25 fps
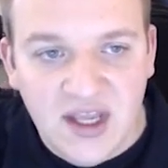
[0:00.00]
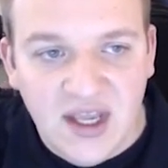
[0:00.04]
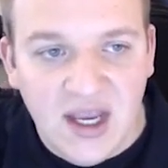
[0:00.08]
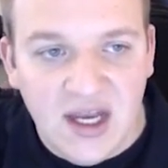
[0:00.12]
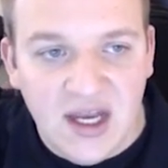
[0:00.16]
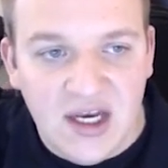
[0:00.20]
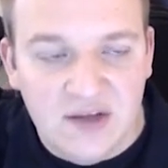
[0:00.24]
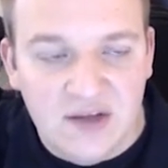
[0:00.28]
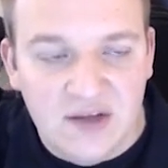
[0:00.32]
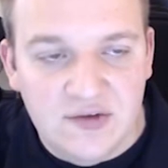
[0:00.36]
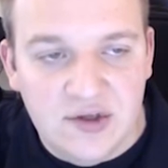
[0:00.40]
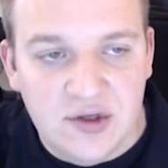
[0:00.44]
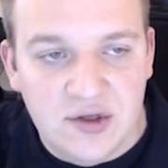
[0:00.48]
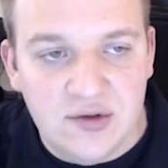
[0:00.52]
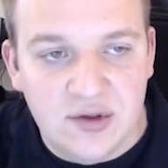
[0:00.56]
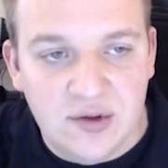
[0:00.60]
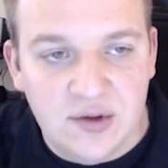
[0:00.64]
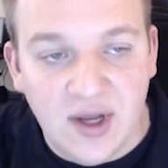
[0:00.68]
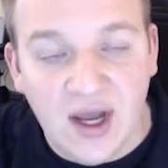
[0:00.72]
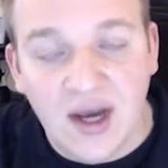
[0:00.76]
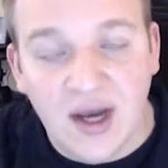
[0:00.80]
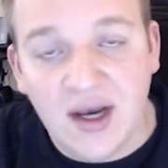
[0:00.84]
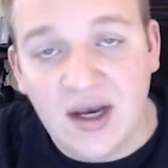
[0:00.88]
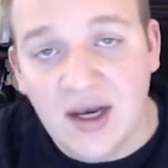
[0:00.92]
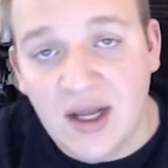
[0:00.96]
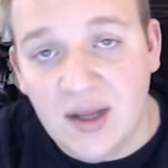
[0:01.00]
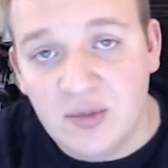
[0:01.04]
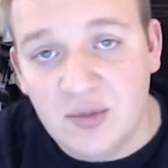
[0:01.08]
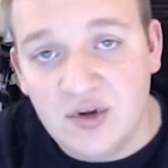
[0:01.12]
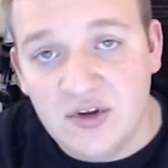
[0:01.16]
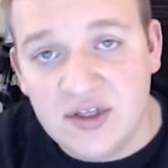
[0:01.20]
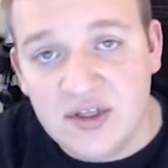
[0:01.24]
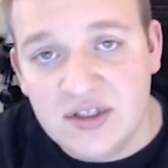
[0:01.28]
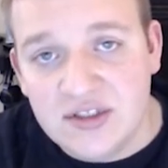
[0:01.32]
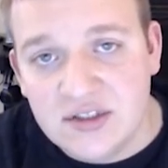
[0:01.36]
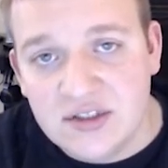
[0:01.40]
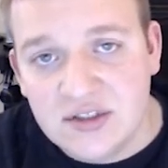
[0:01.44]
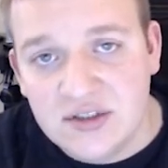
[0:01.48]
And if you do not enable
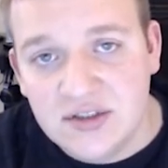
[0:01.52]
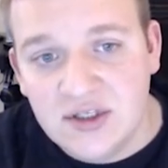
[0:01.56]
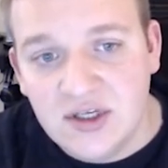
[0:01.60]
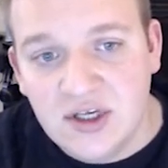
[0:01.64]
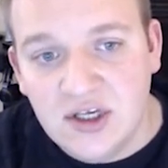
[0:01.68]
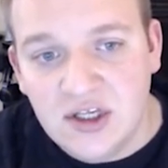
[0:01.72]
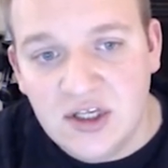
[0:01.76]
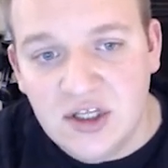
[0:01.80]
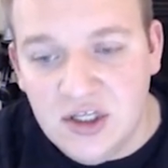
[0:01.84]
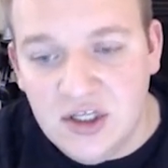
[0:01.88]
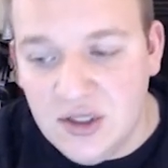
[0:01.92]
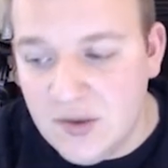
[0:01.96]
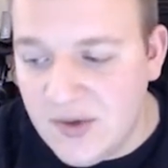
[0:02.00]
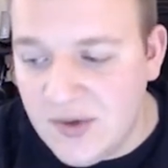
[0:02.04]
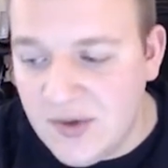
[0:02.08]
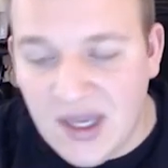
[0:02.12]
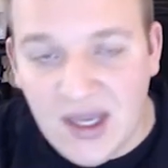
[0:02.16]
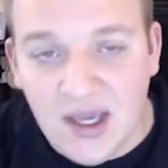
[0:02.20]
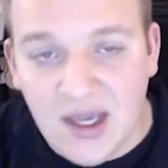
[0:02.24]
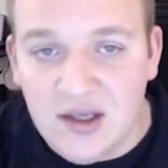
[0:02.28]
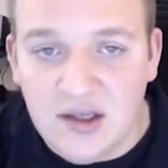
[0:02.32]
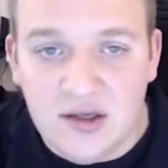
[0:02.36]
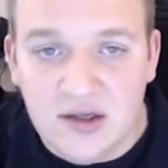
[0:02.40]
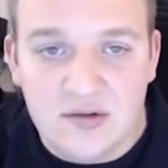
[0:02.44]
this, you can't